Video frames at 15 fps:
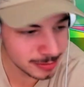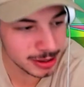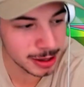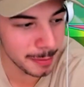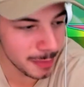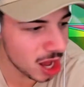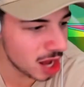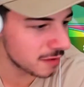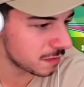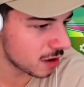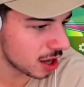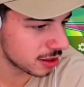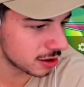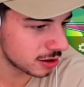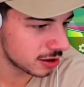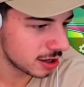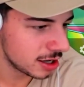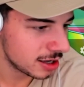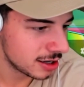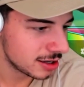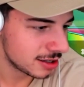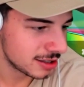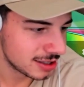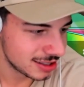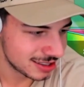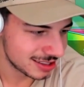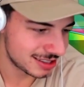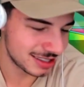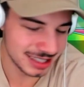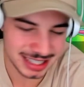the mod father.
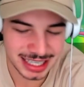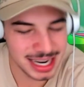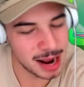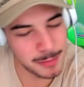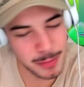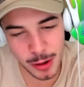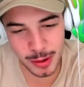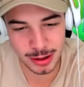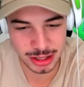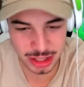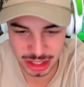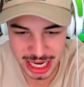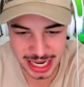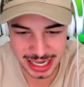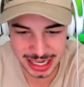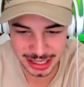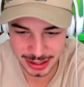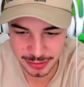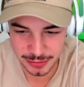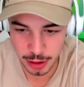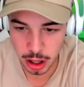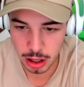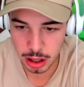See, now Bobo's just taking it too.